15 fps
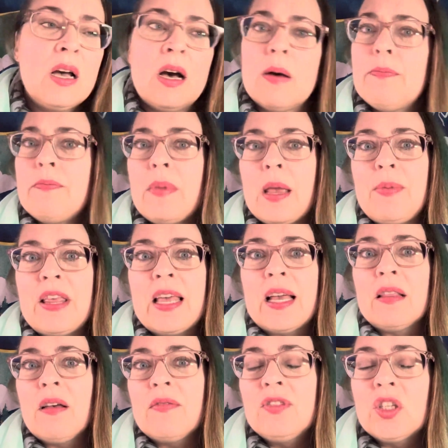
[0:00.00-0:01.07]
maybe they
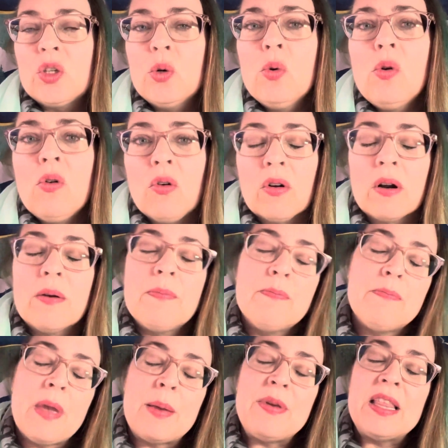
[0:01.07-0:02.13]
love school, or
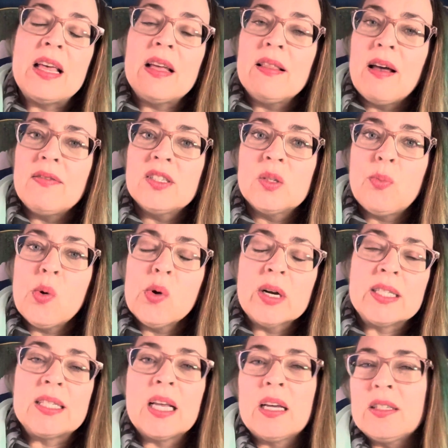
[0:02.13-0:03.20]
maybe they love sports.